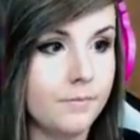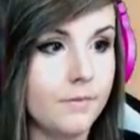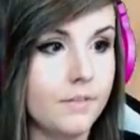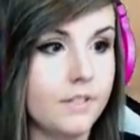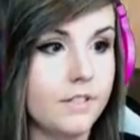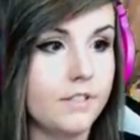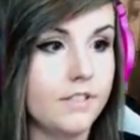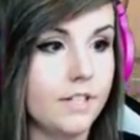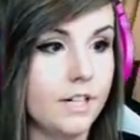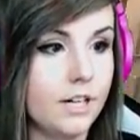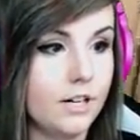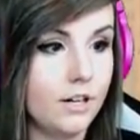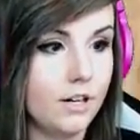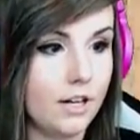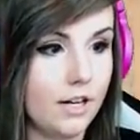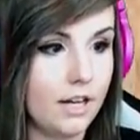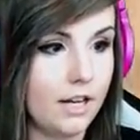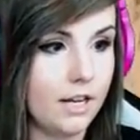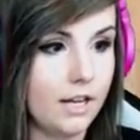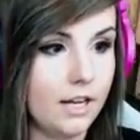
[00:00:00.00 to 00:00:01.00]
stair,
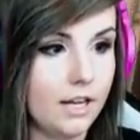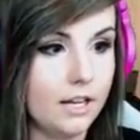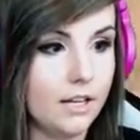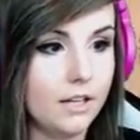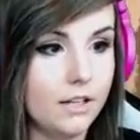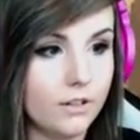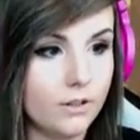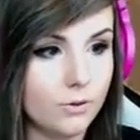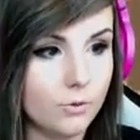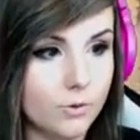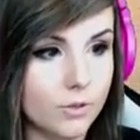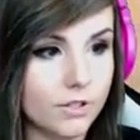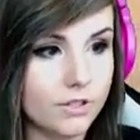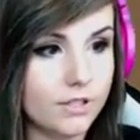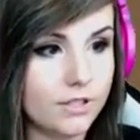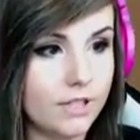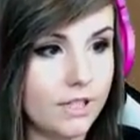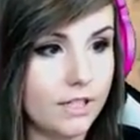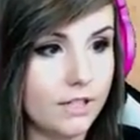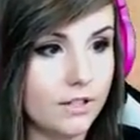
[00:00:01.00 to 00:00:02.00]
and you will
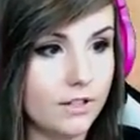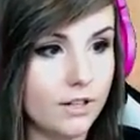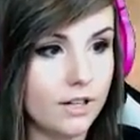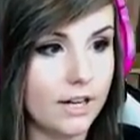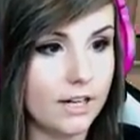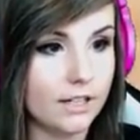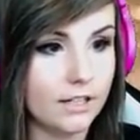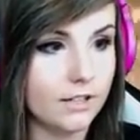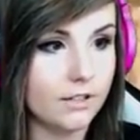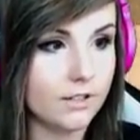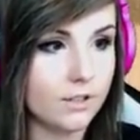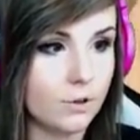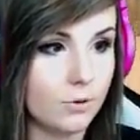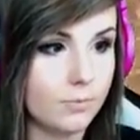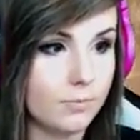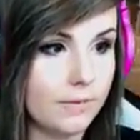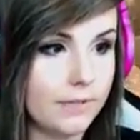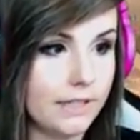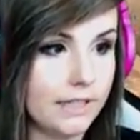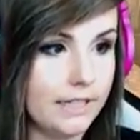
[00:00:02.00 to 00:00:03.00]
see connector is
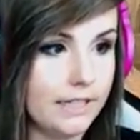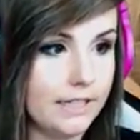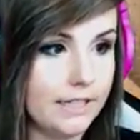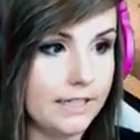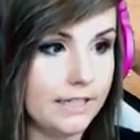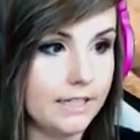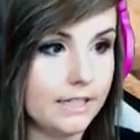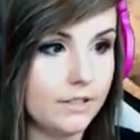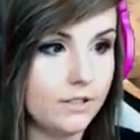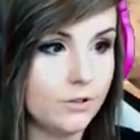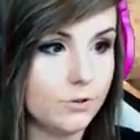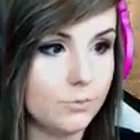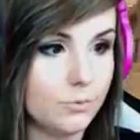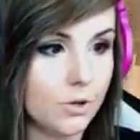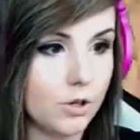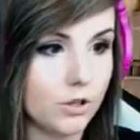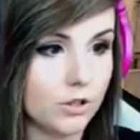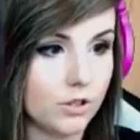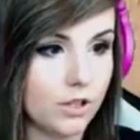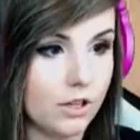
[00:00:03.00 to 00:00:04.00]
completely
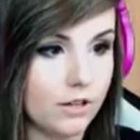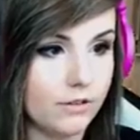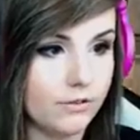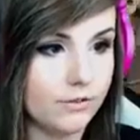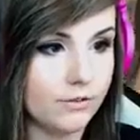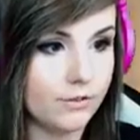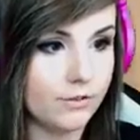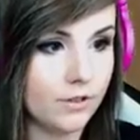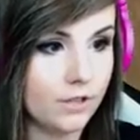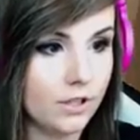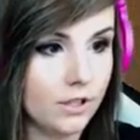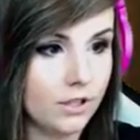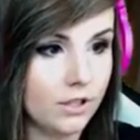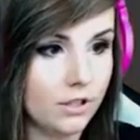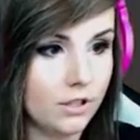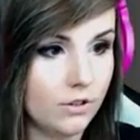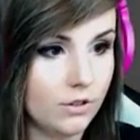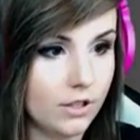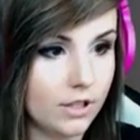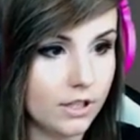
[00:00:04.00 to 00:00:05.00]
smoked off.
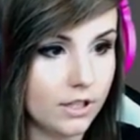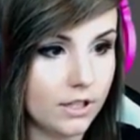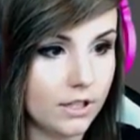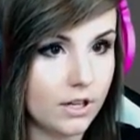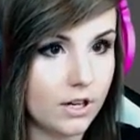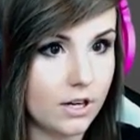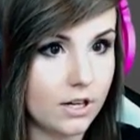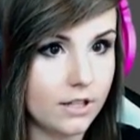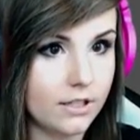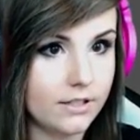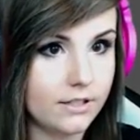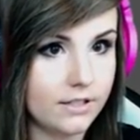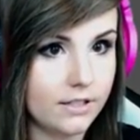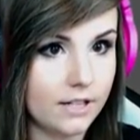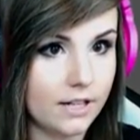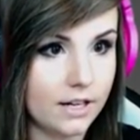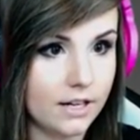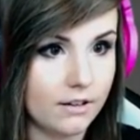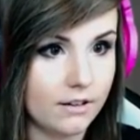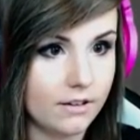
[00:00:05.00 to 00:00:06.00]
You cannot
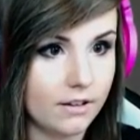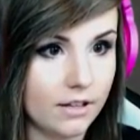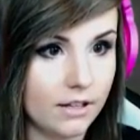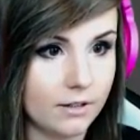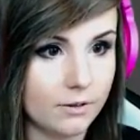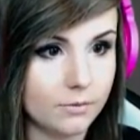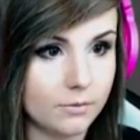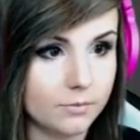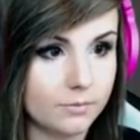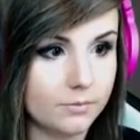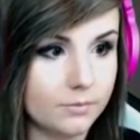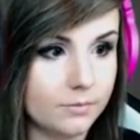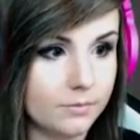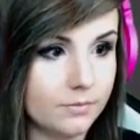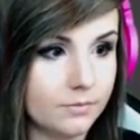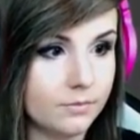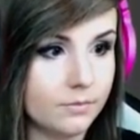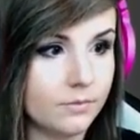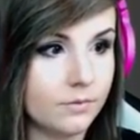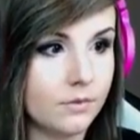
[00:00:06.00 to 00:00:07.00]
see anything.
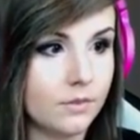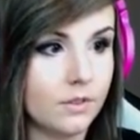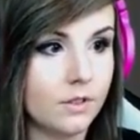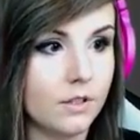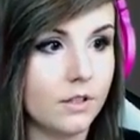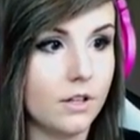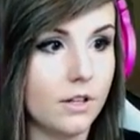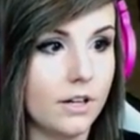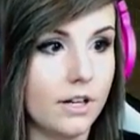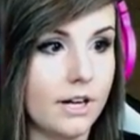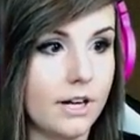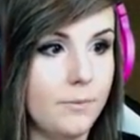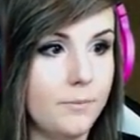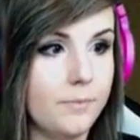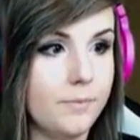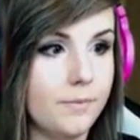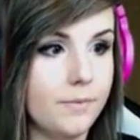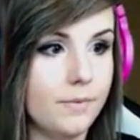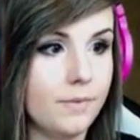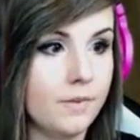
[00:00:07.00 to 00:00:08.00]
Okay?
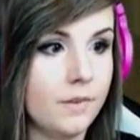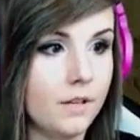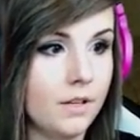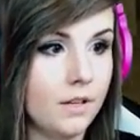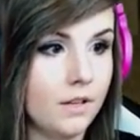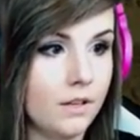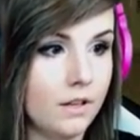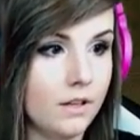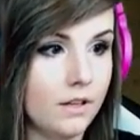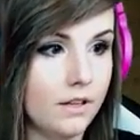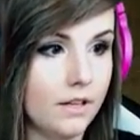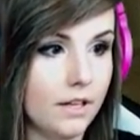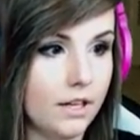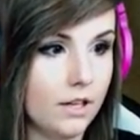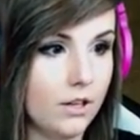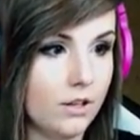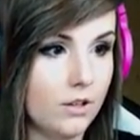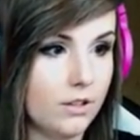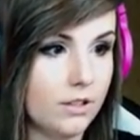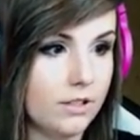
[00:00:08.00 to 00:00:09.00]
You
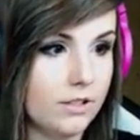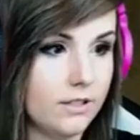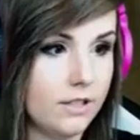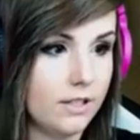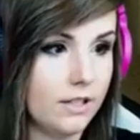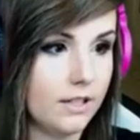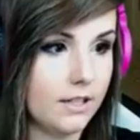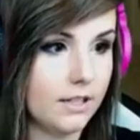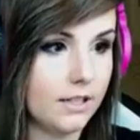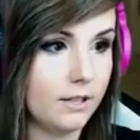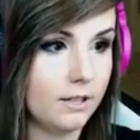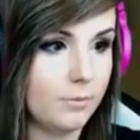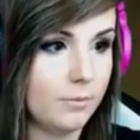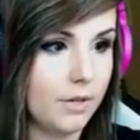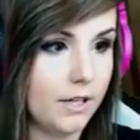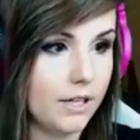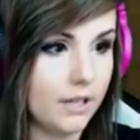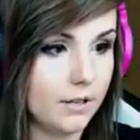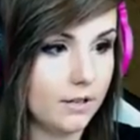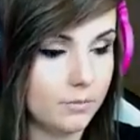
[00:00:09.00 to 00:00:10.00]
can only see a little
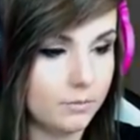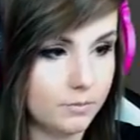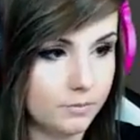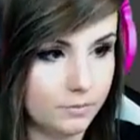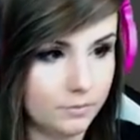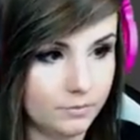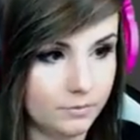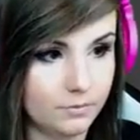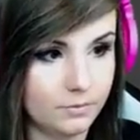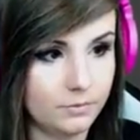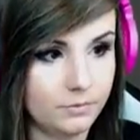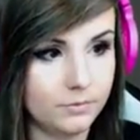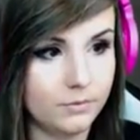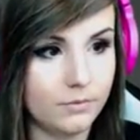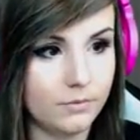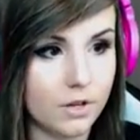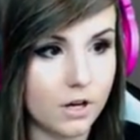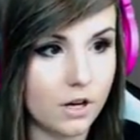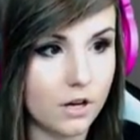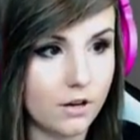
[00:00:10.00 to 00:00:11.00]
bit
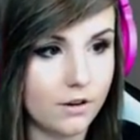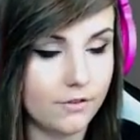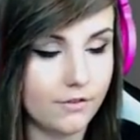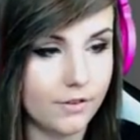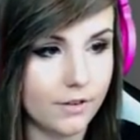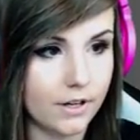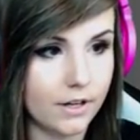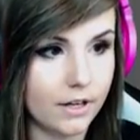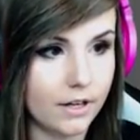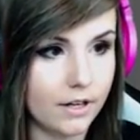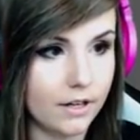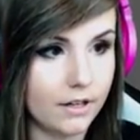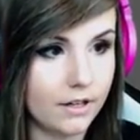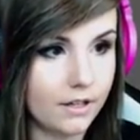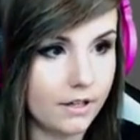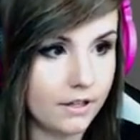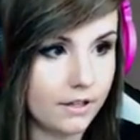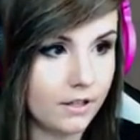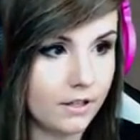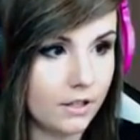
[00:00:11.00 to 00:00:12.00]
of
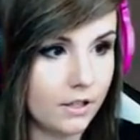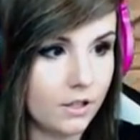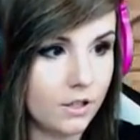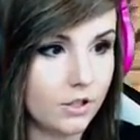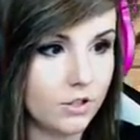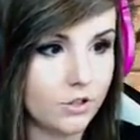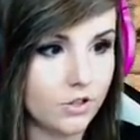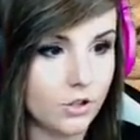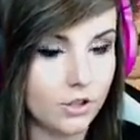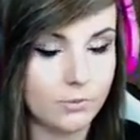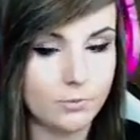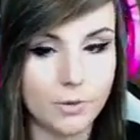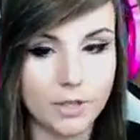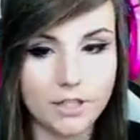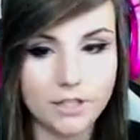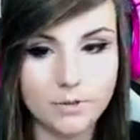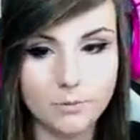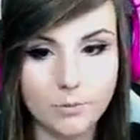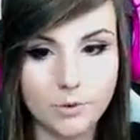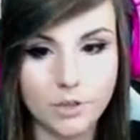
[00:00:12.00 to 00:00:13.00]
short, but
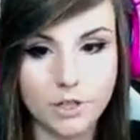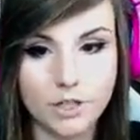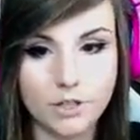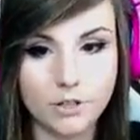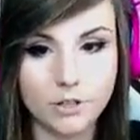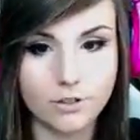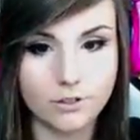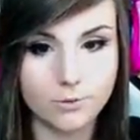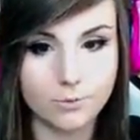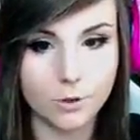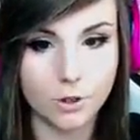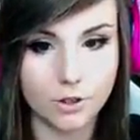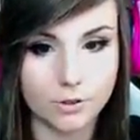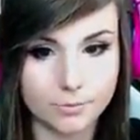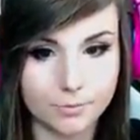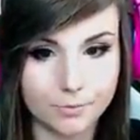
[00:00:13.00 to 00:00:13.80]
it's a pretty good smoke.